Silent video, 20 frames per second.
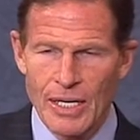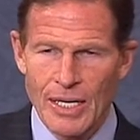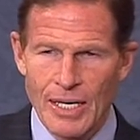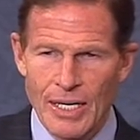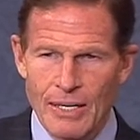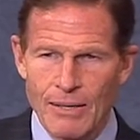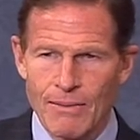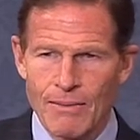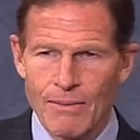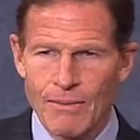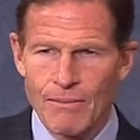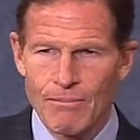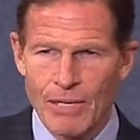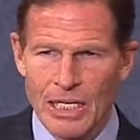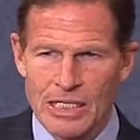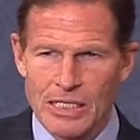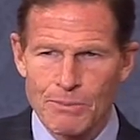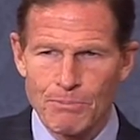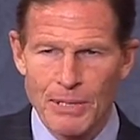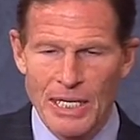It
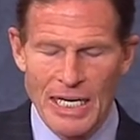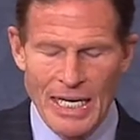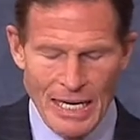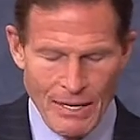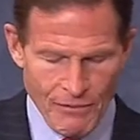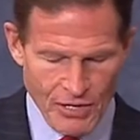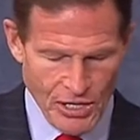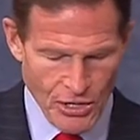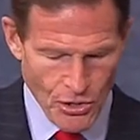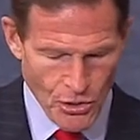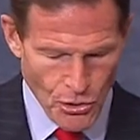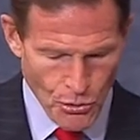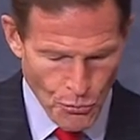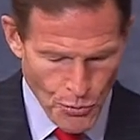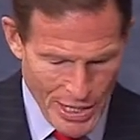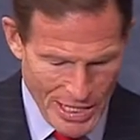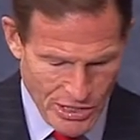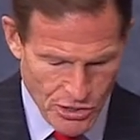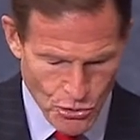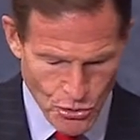must be given the
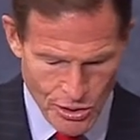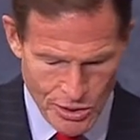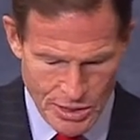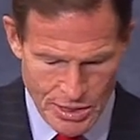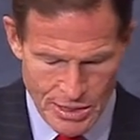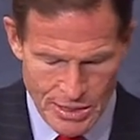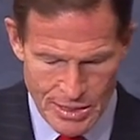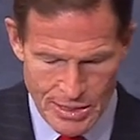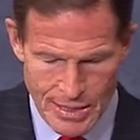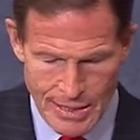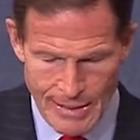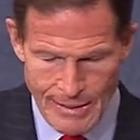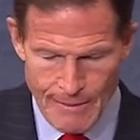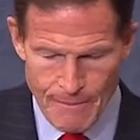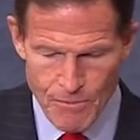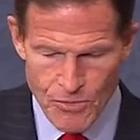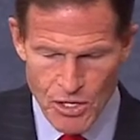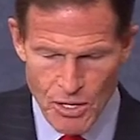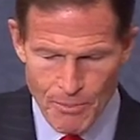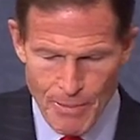resources
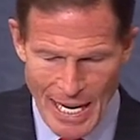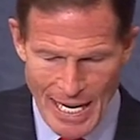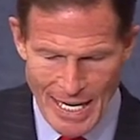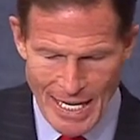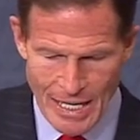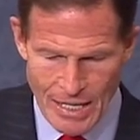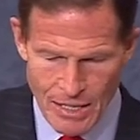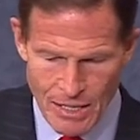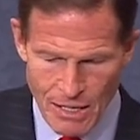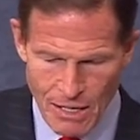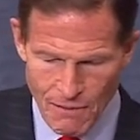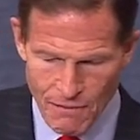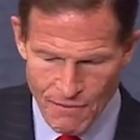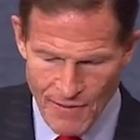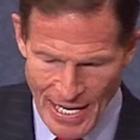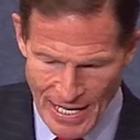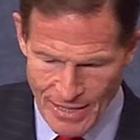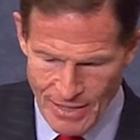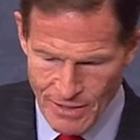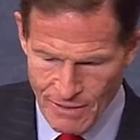to make it
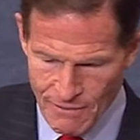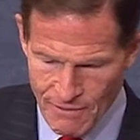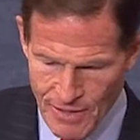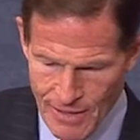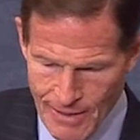effective.